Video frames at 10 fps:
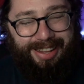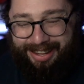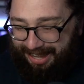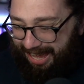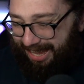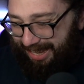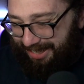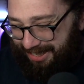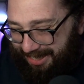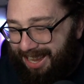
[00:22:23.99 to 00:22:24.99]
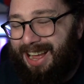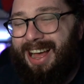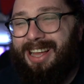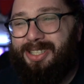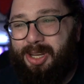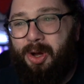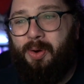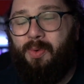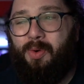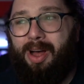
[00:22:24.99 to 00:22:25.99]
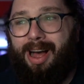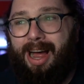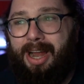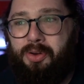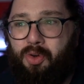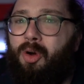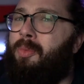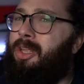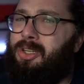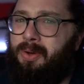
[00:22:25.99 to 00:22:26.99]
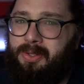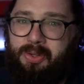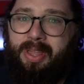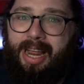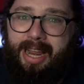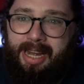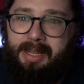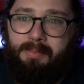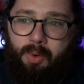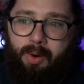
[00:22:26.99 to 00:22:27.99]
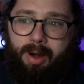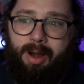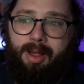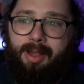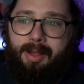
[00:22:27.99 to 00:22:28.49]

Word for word: Like it's, so I normally don't do that anymore.